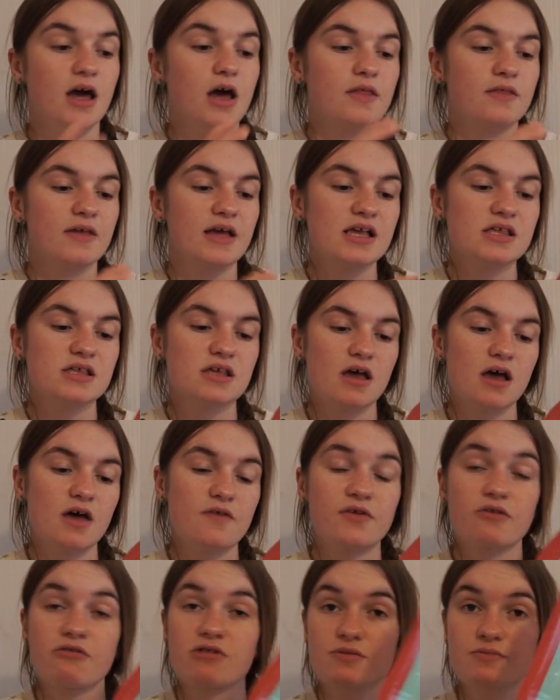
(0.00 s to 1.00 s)
These are
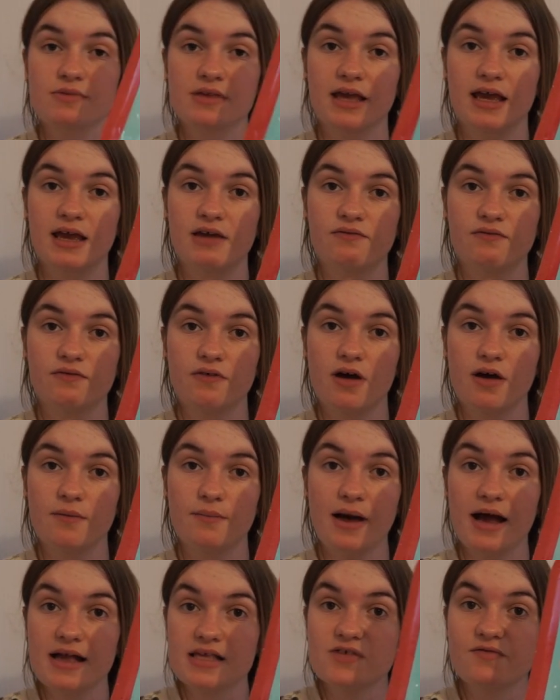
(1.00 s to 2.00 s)
for Christmas Eve,
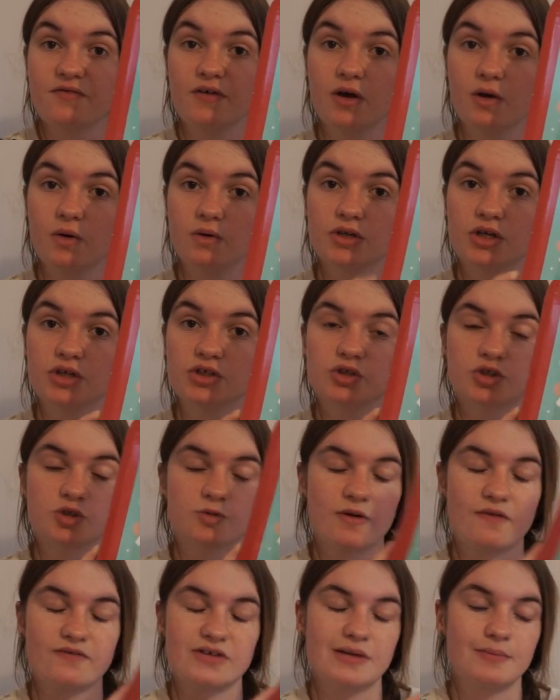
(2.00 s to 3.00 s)
party food, and just we
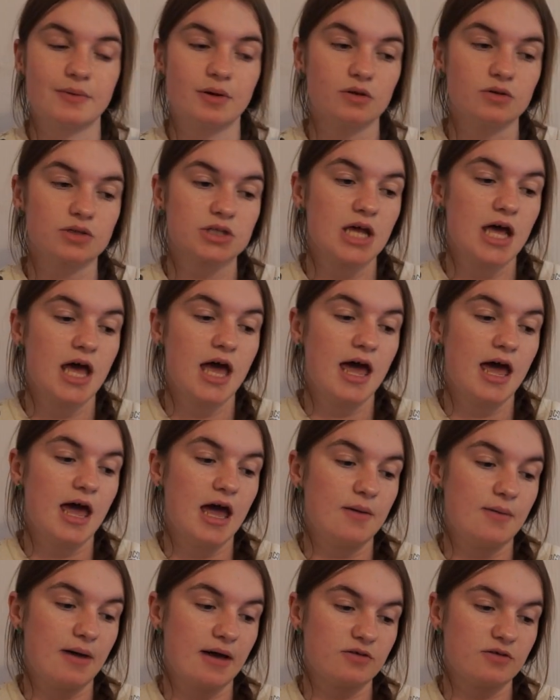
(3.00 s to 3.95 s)
have nibbles. And we